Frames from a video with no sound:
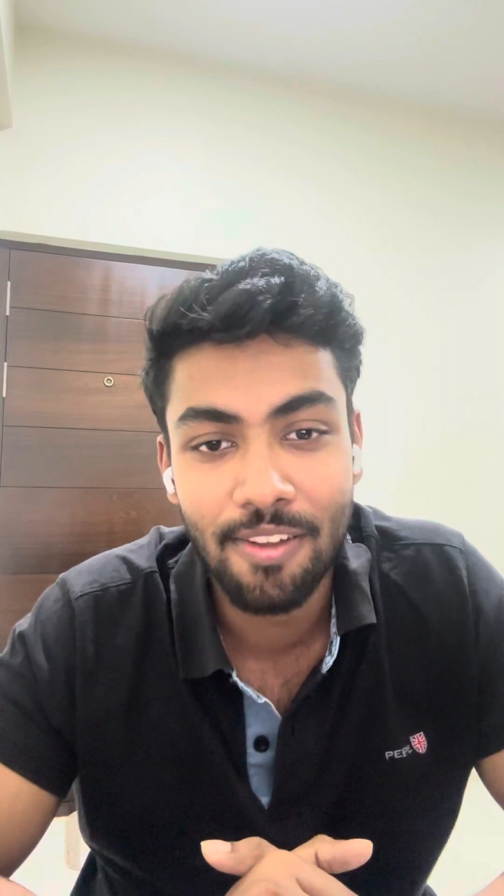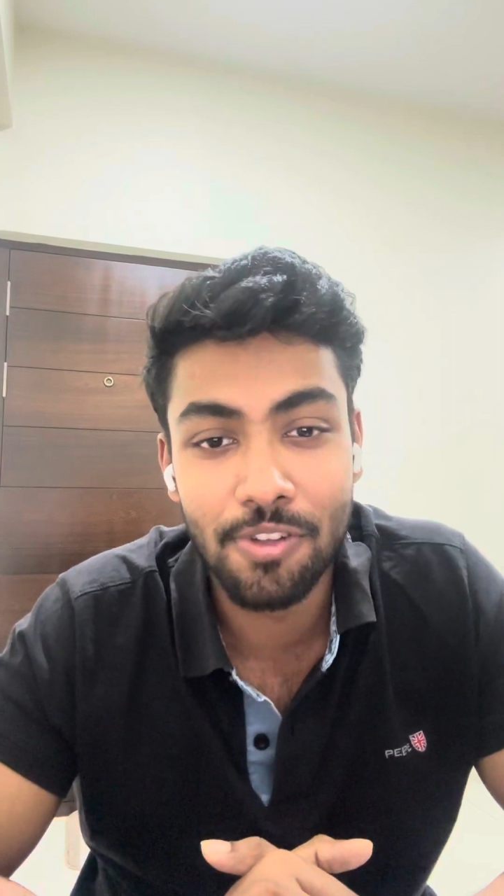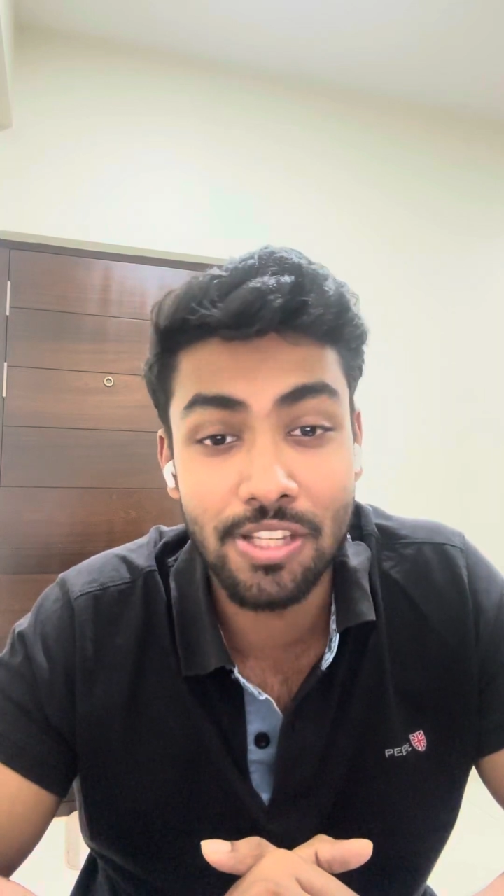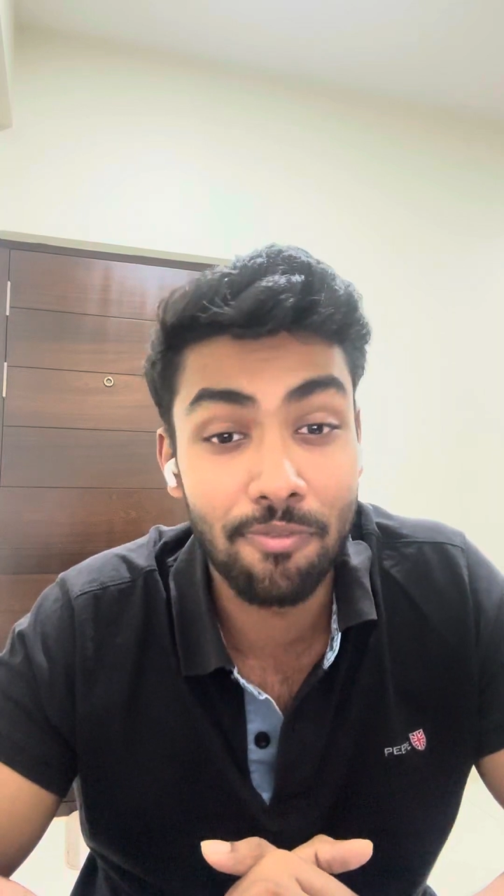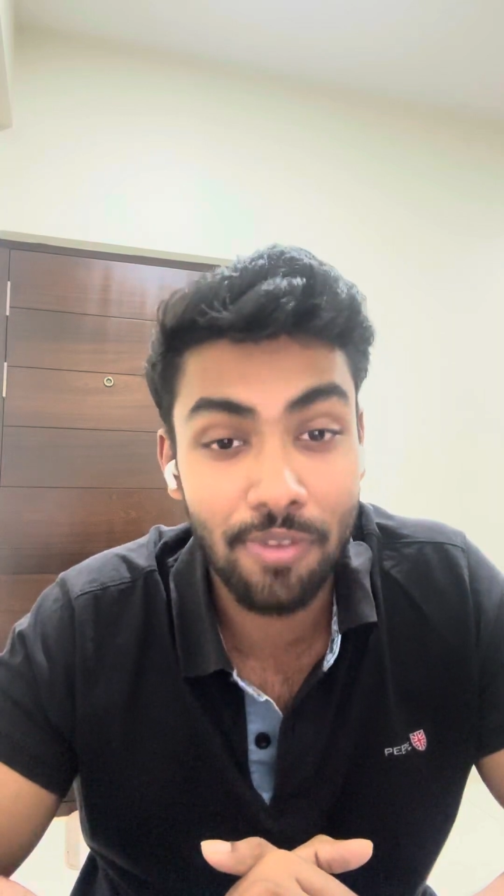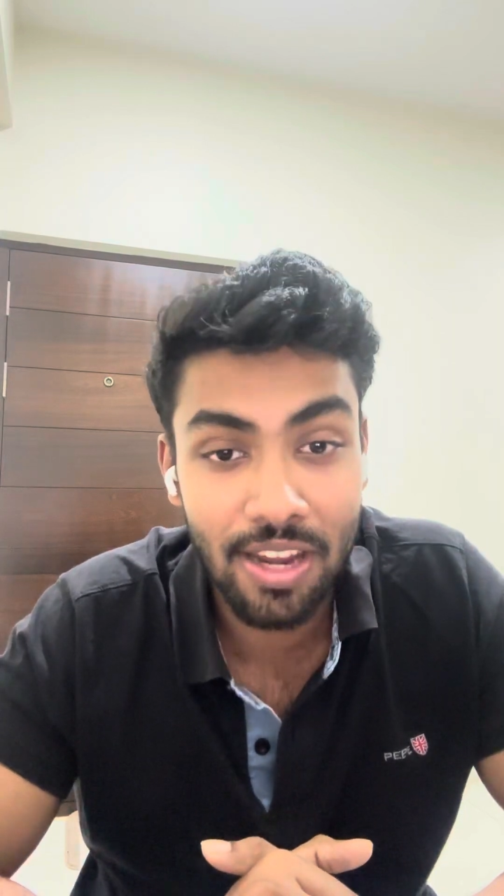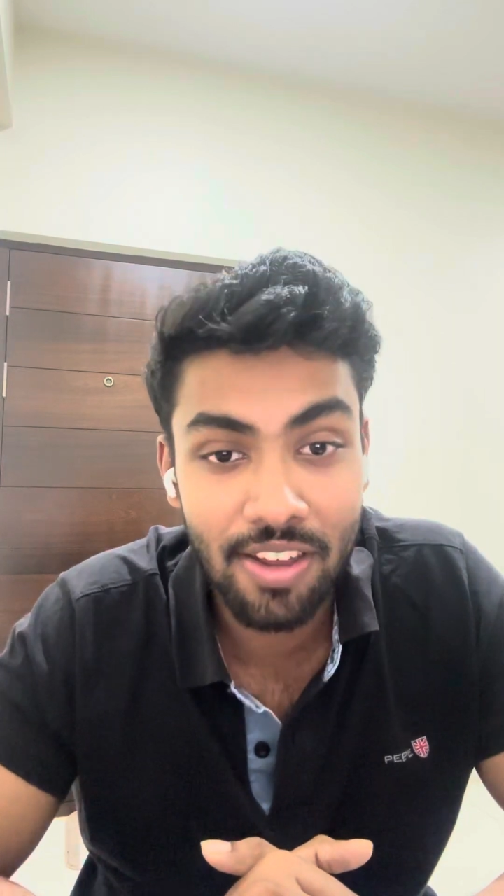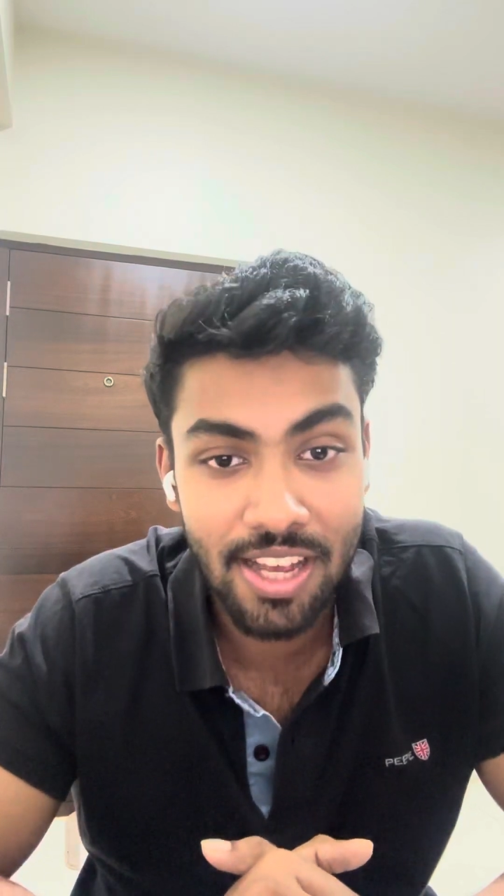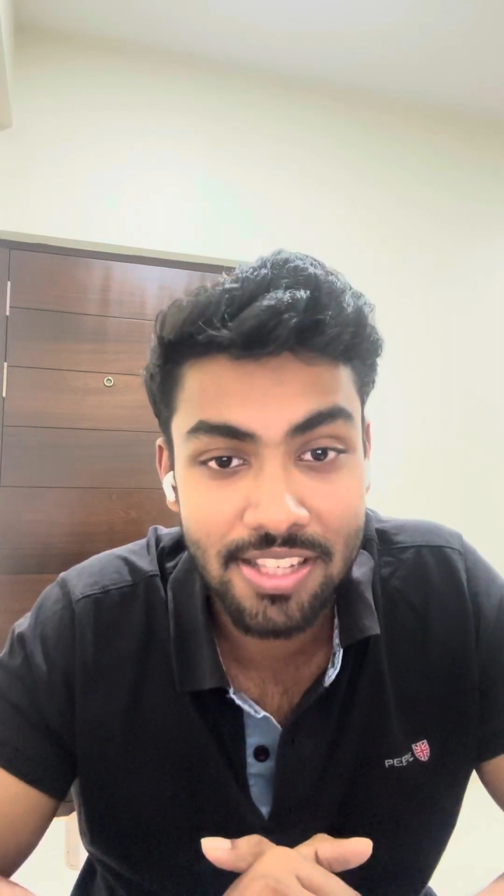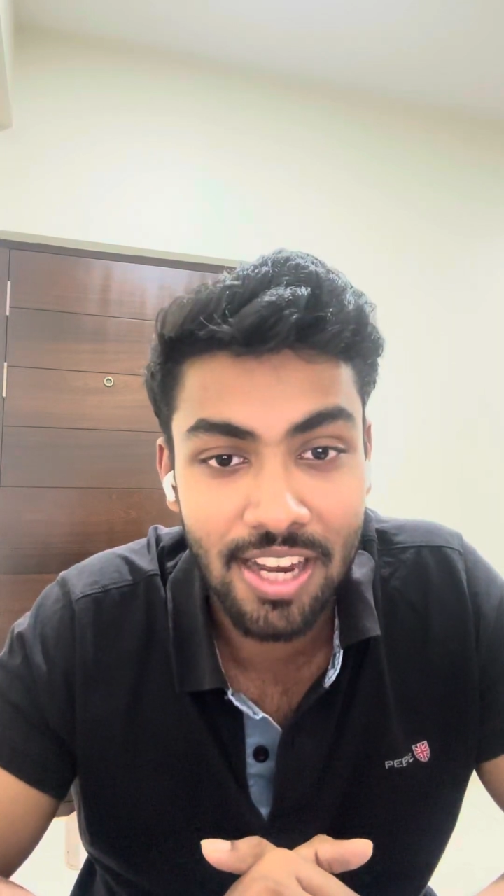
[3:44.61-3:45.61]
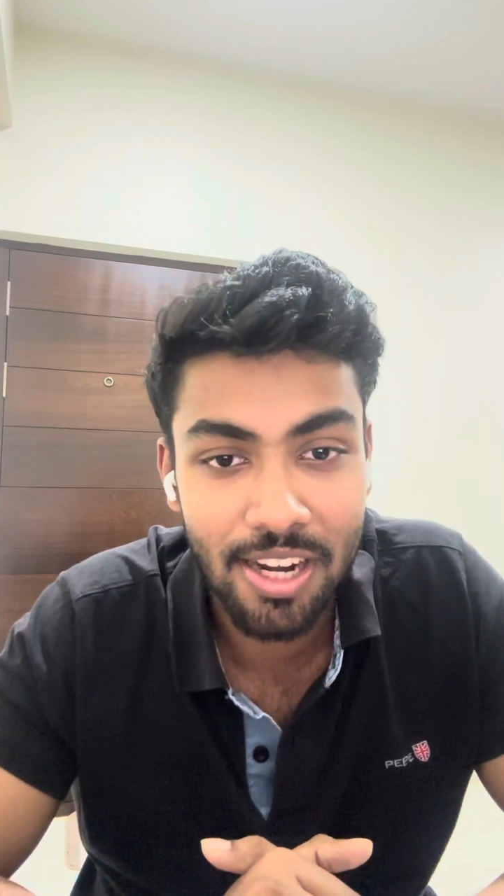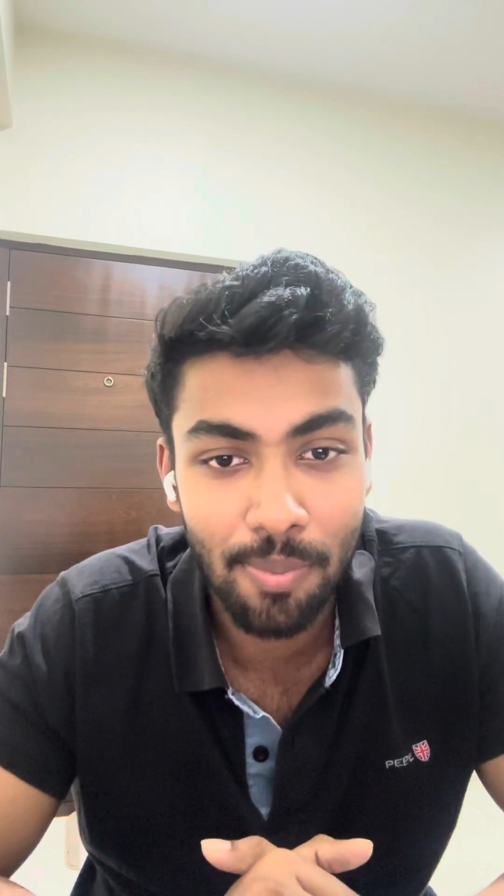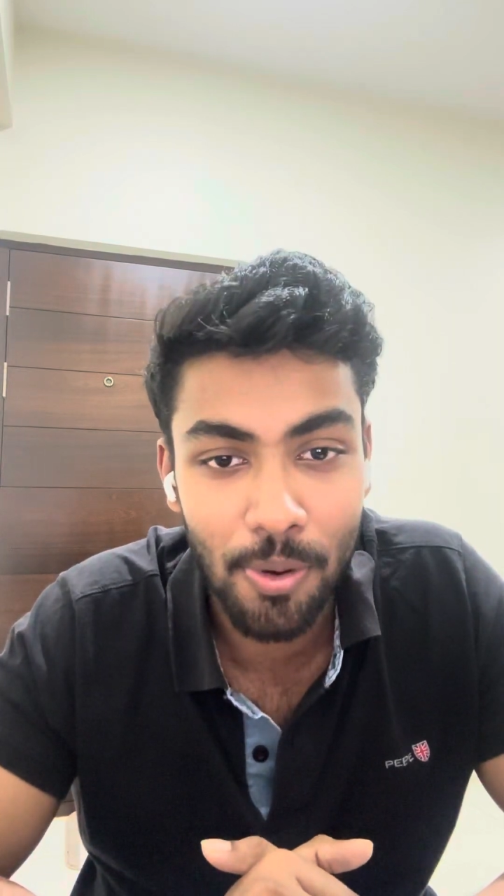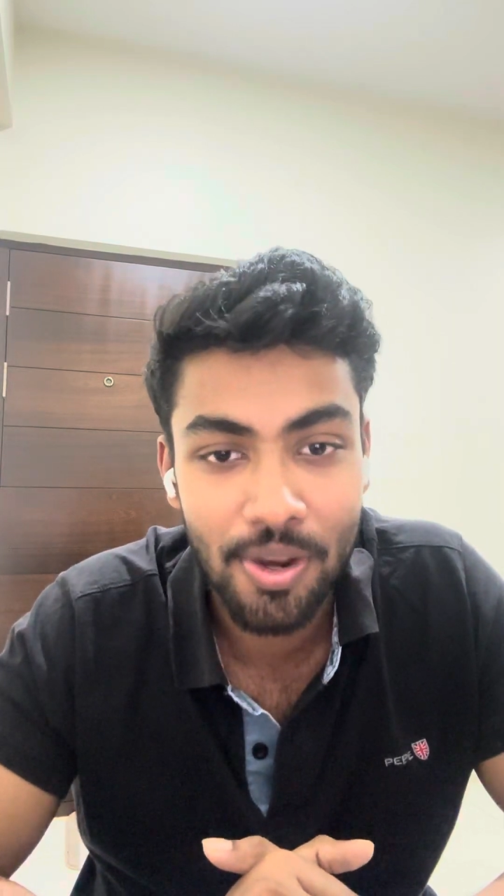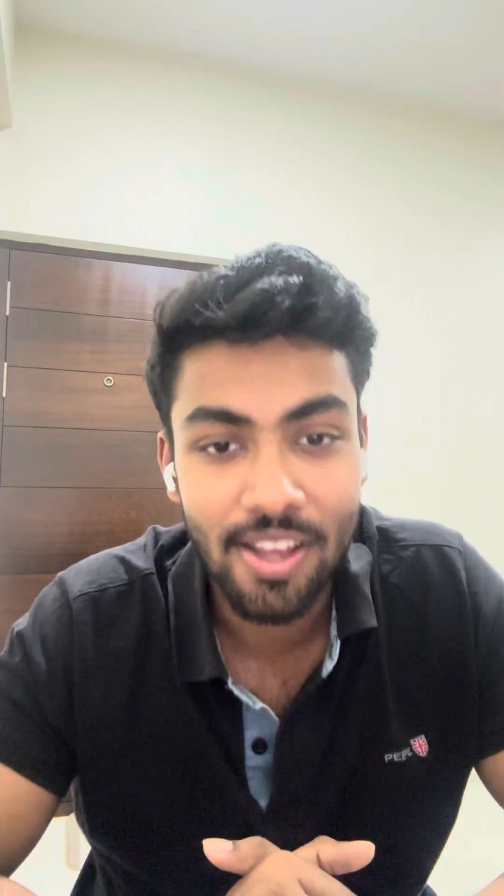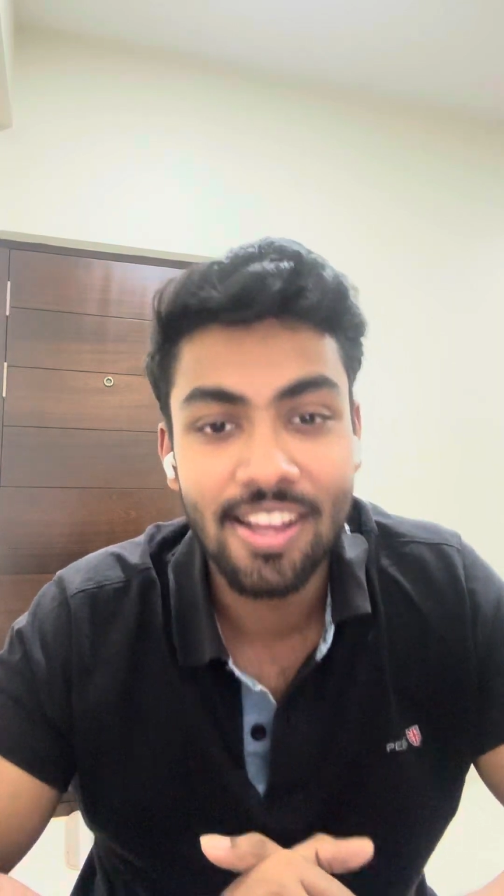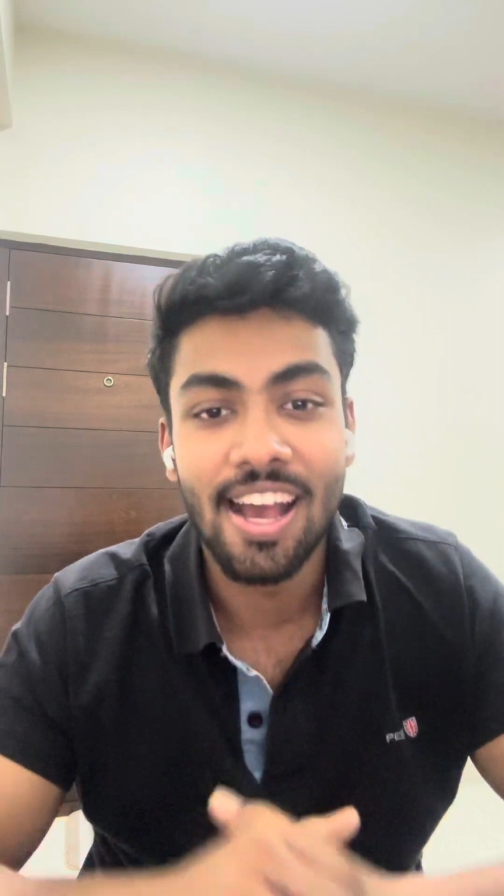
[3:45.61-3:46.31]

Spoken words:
which I'm very, very excited about.